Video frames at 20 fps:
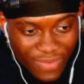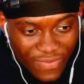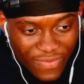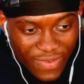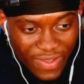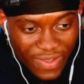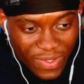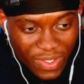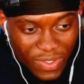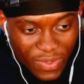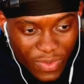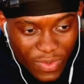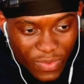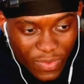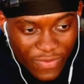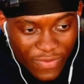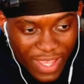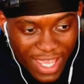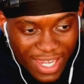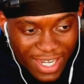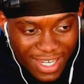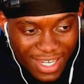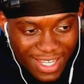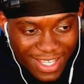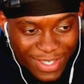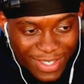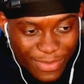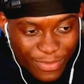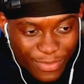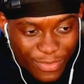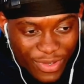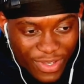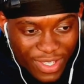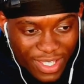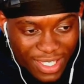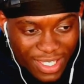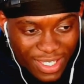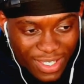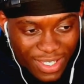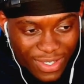That's what's wrong with adolescent
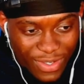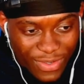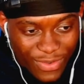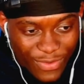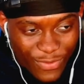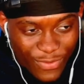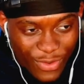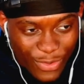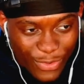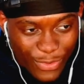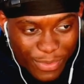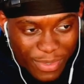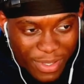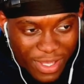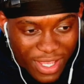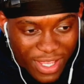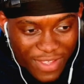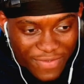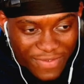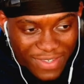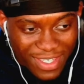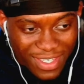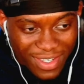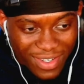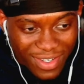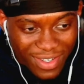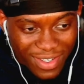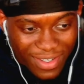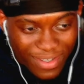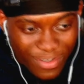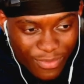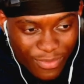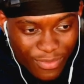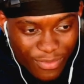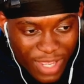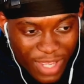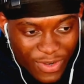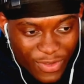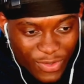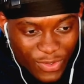boys. For all perps,
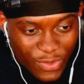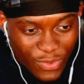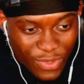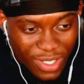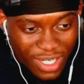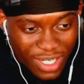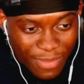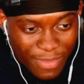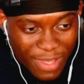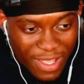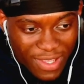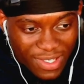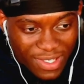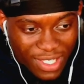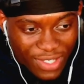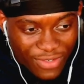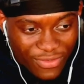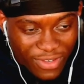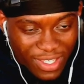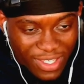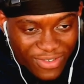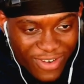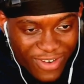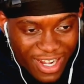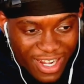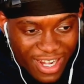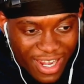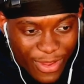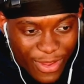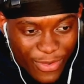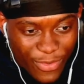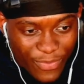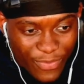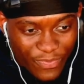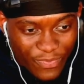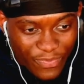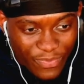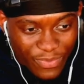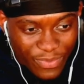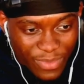am I not talking about such things right now?
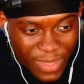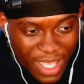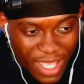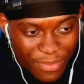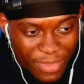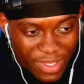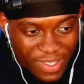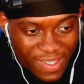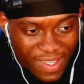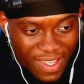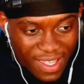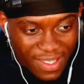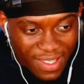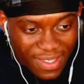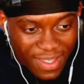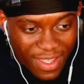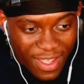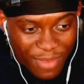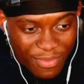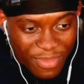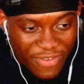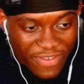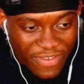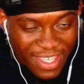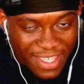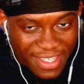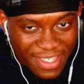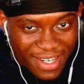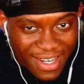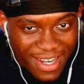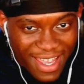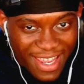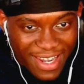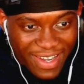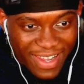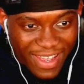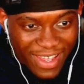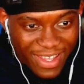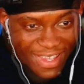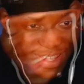And besides, our brother isn't like
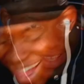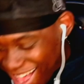that.